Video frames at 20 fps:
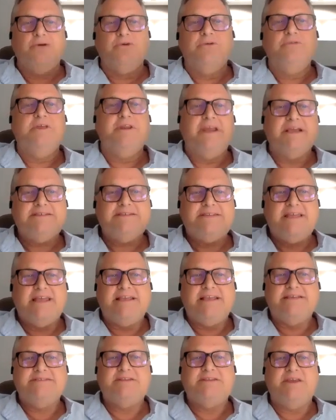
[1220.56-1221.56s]
So the next
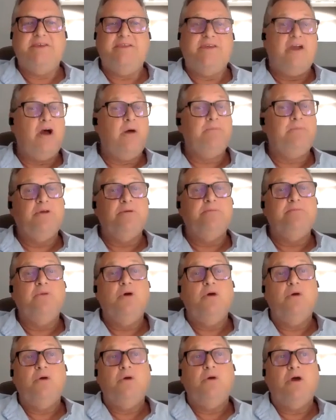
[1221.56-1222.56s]
thing is to either
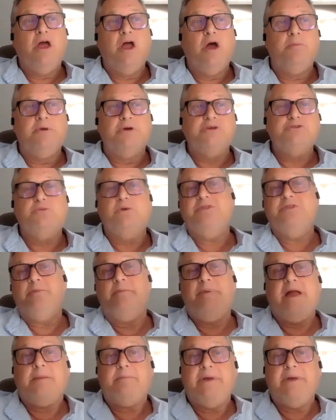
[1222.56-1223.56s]
help us
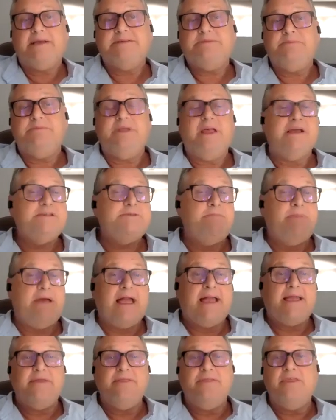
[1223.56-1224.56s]
with the backpack supplies,
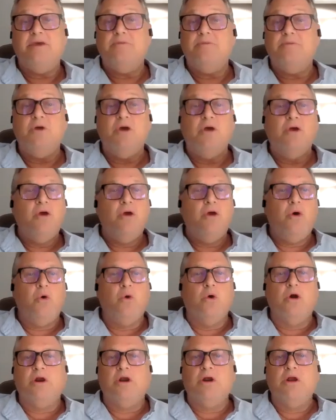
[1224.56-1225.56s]
packing them,
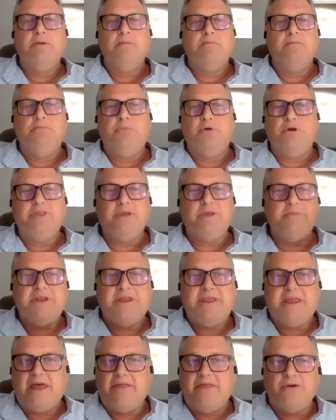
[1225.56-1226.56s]
or putting
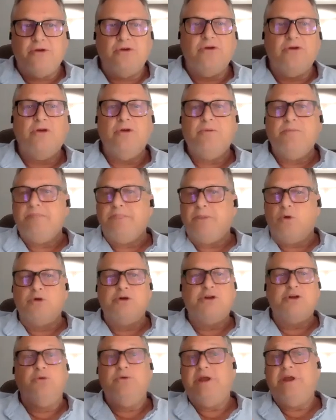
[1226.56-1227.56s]
them together,
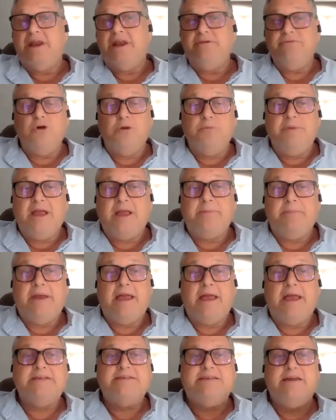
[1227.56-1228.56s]
or donating for a
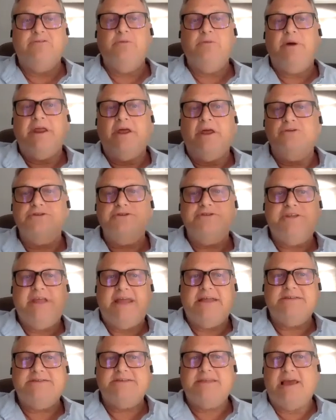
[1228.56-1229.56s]
backpack, because everybody
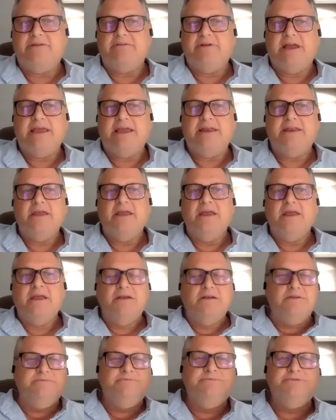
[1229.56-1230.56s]
understands that, right?
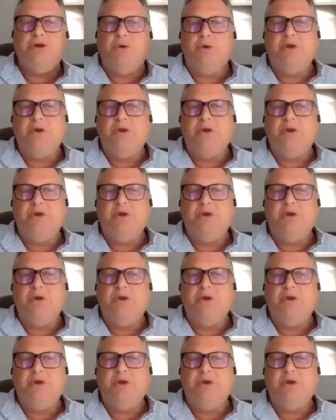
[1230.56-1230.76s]
Mm-hmm.